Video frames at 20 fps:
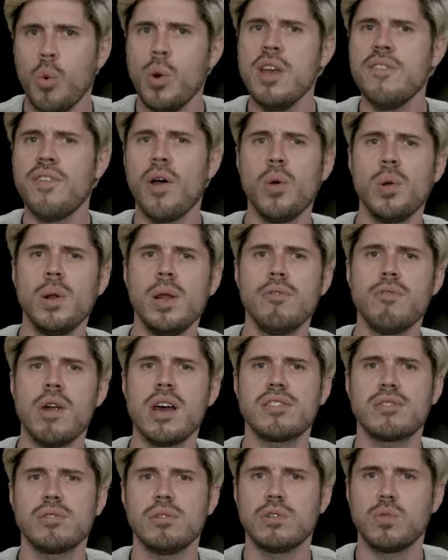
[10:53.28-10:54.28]
We've only
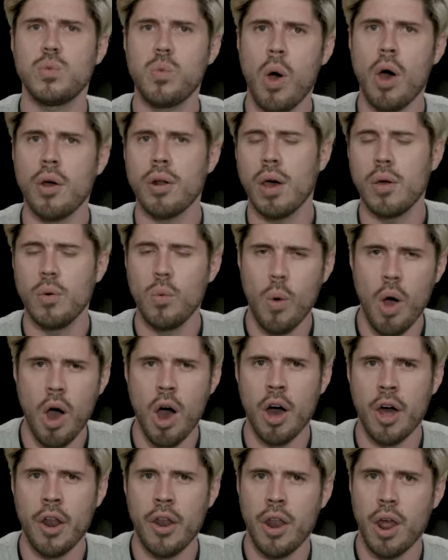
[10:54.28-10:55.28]
wrestled
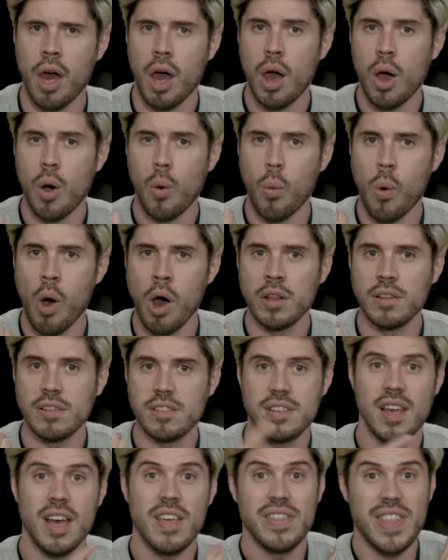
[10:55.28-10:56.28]
one-on-one
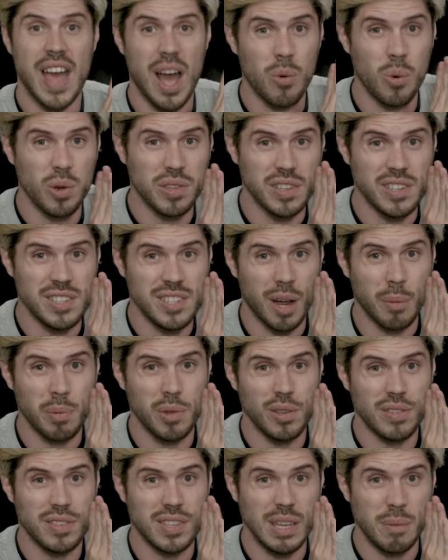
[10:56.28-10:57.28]
once. That was in
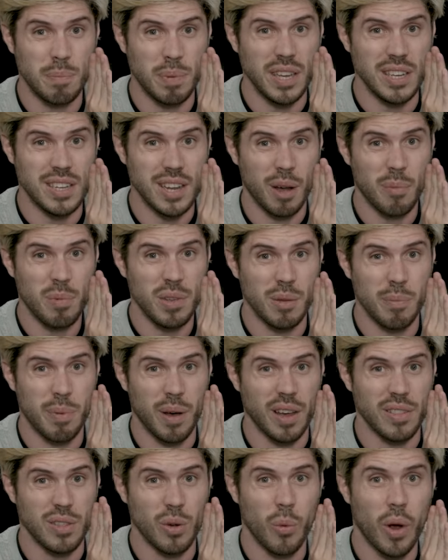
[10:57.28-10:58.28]
WCPW,
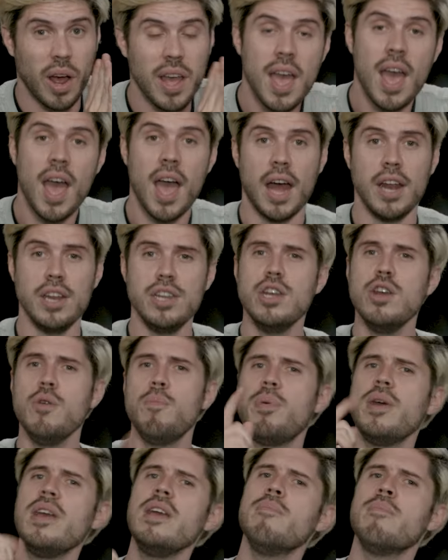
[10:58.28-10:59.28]
by the way, and you
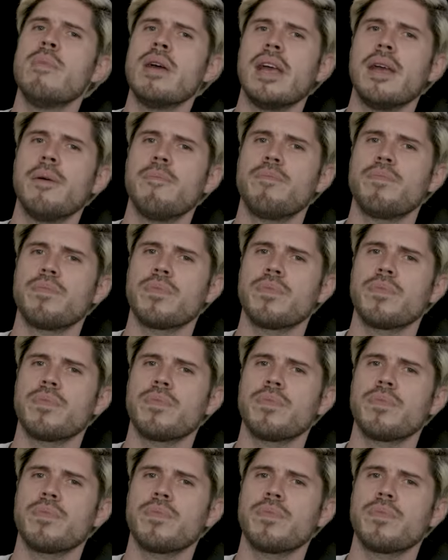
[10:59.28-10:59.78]
beat me.